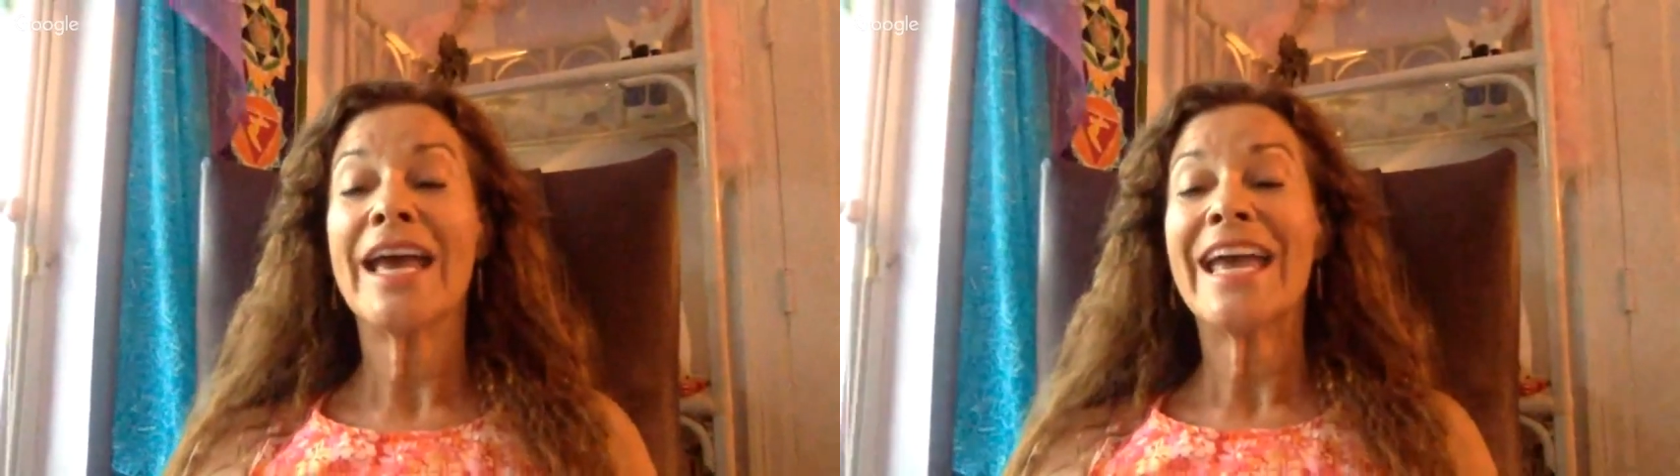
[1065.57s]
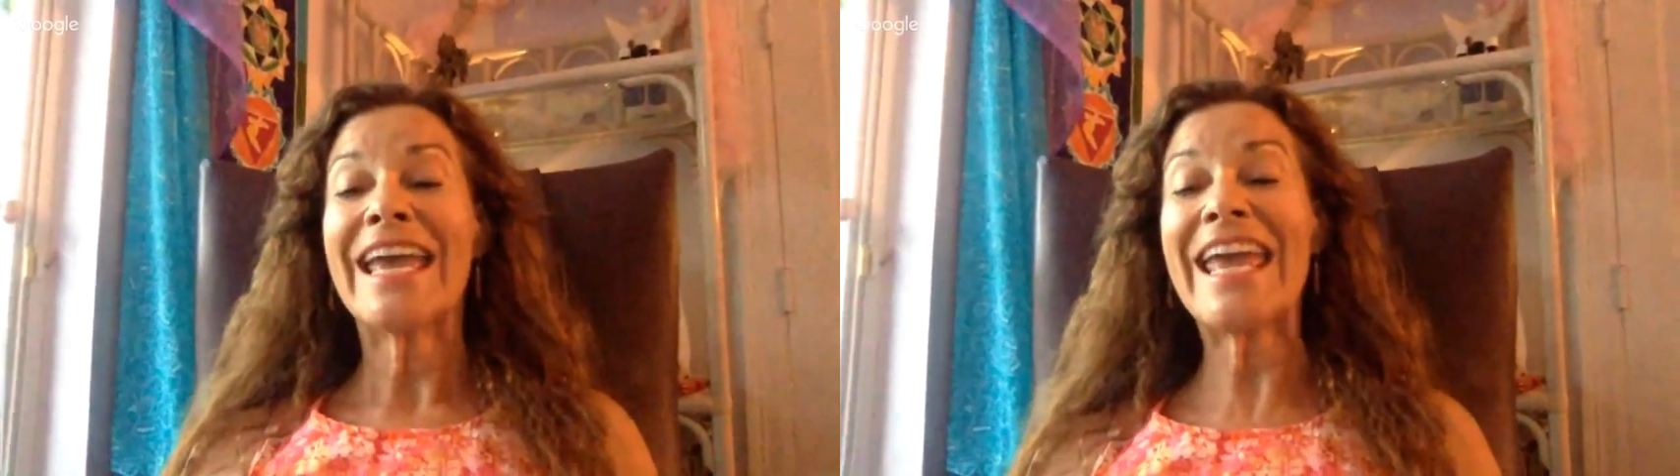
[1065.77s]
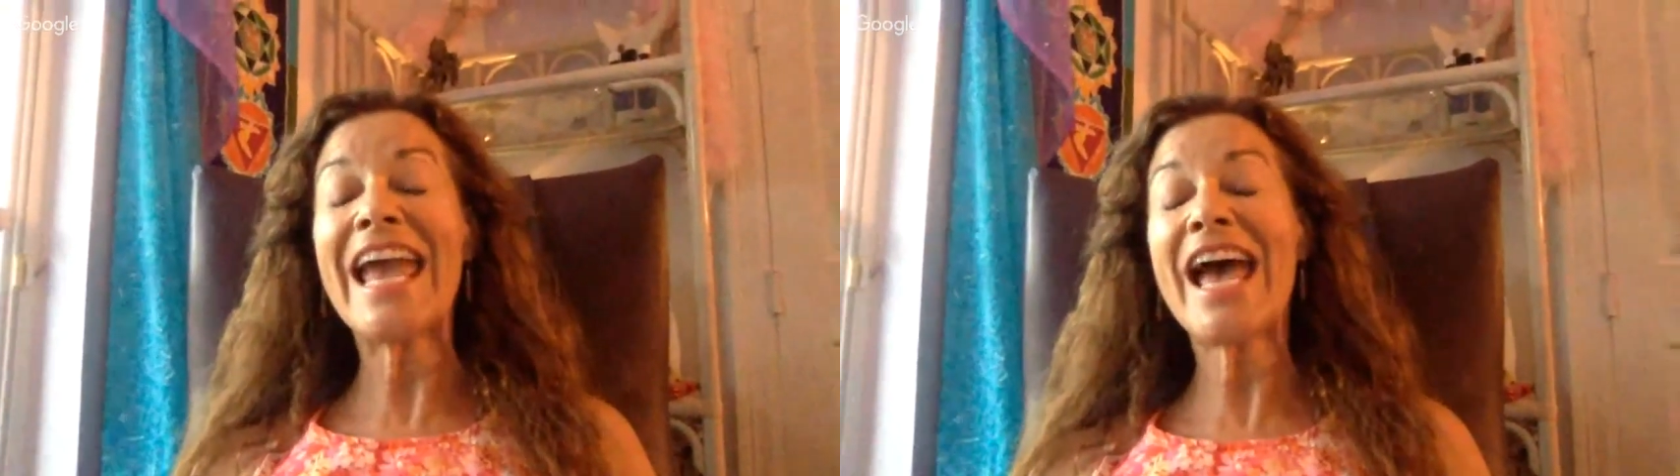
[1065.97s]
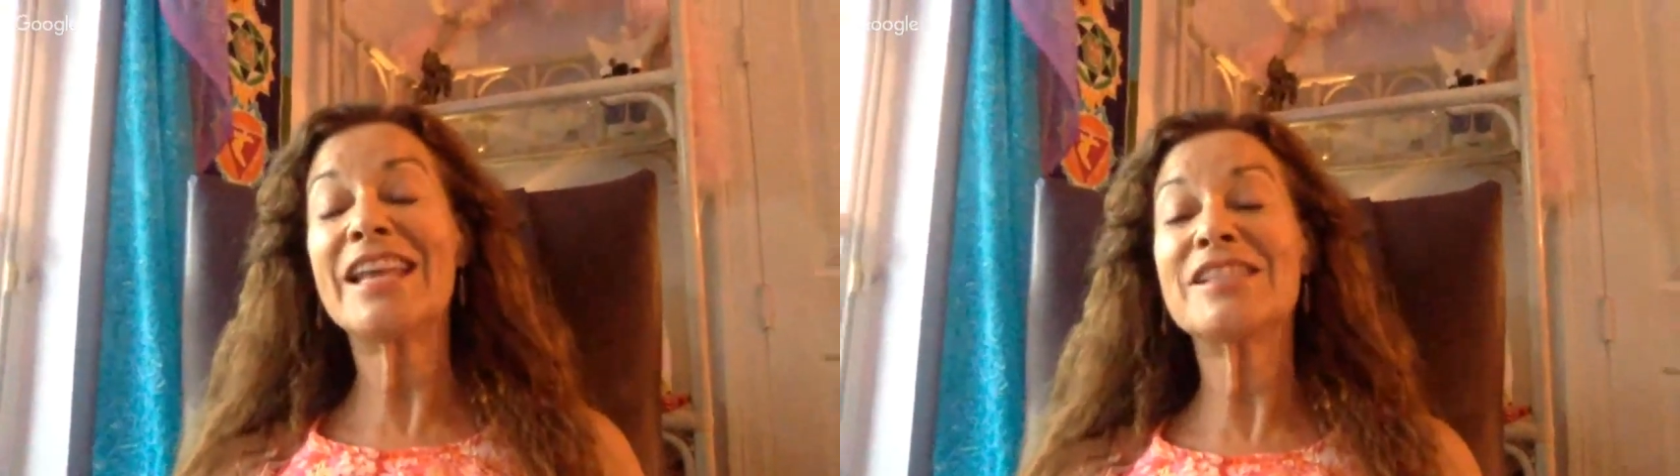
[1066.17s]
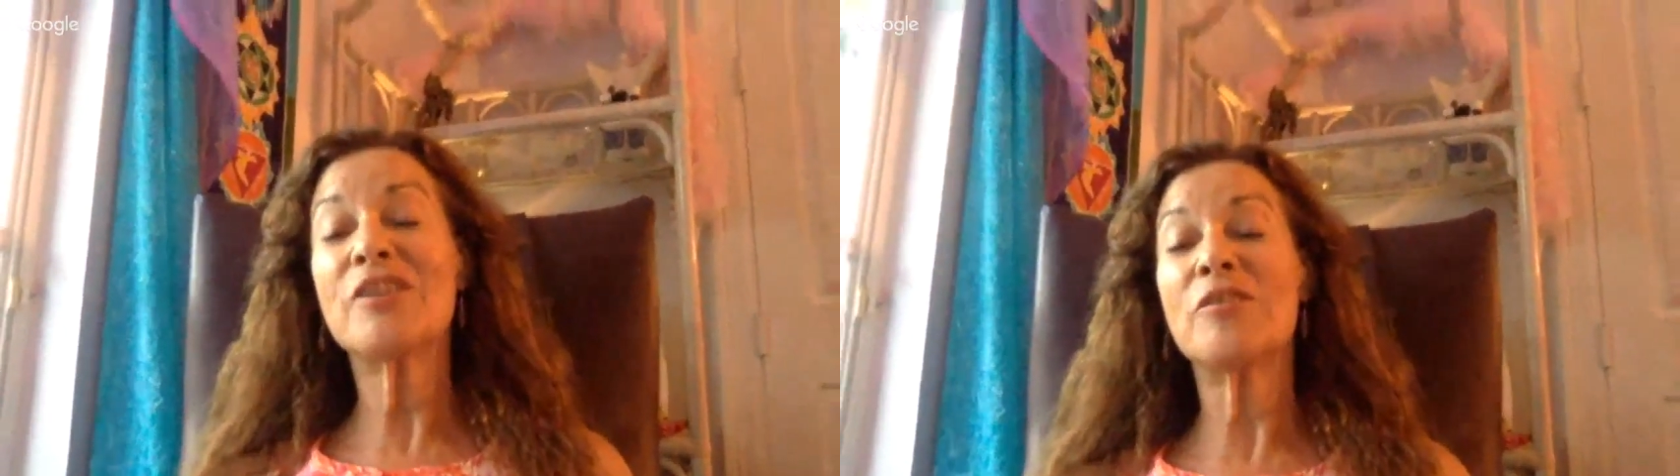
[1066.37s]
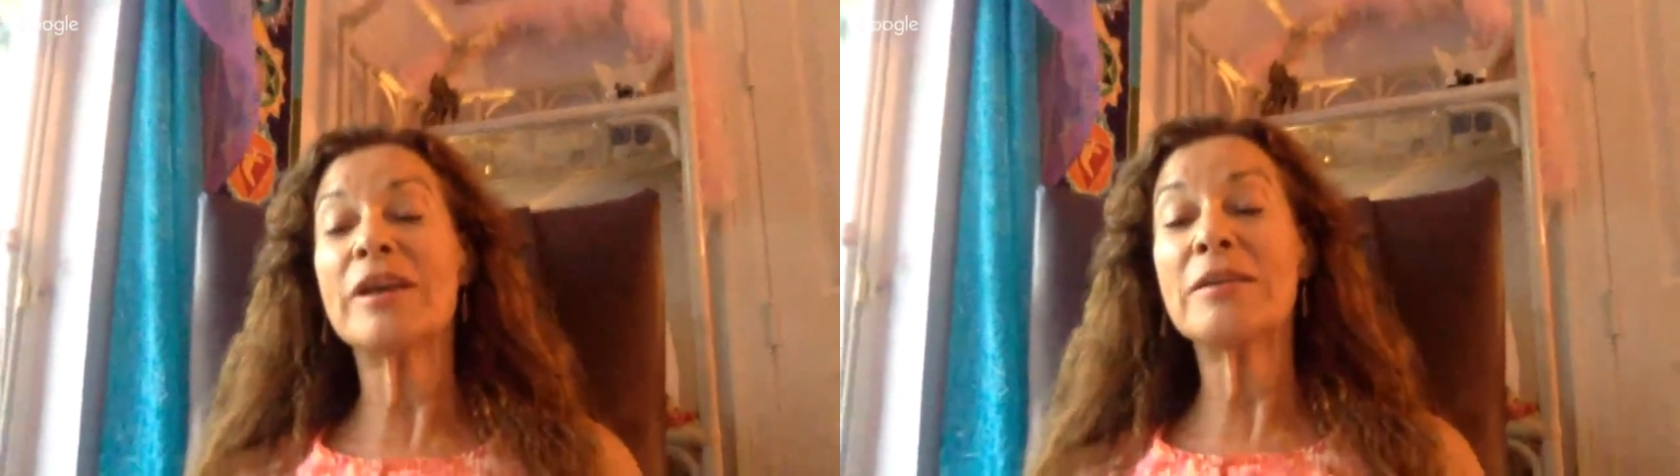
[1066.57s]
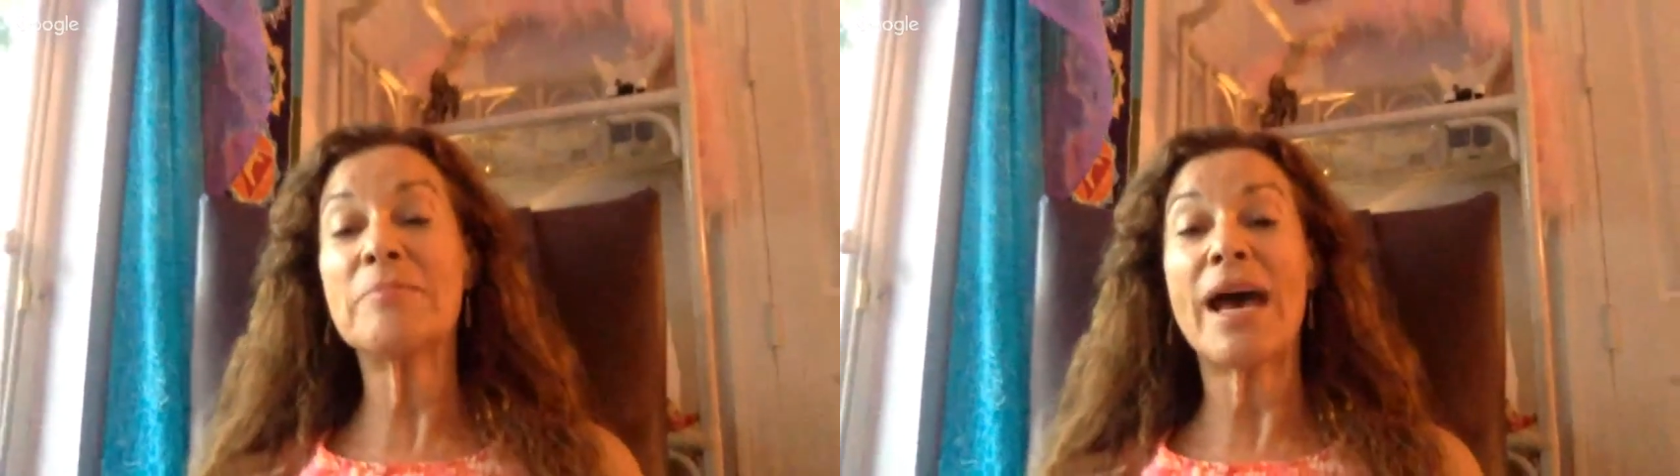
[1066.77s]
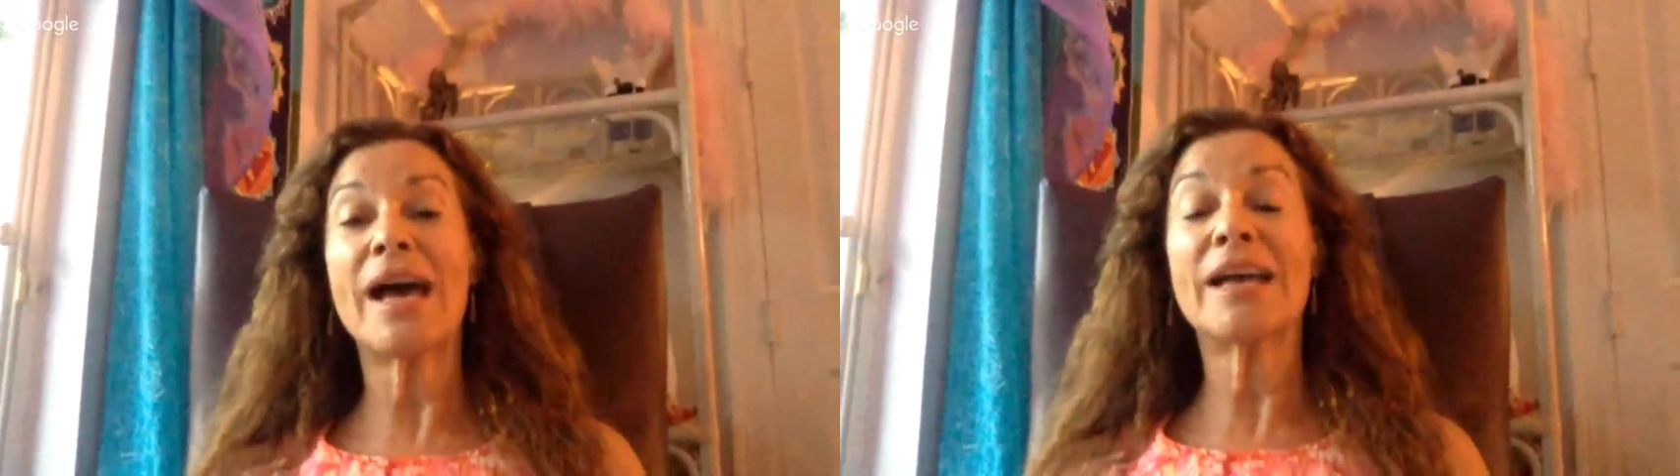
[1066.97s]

And going back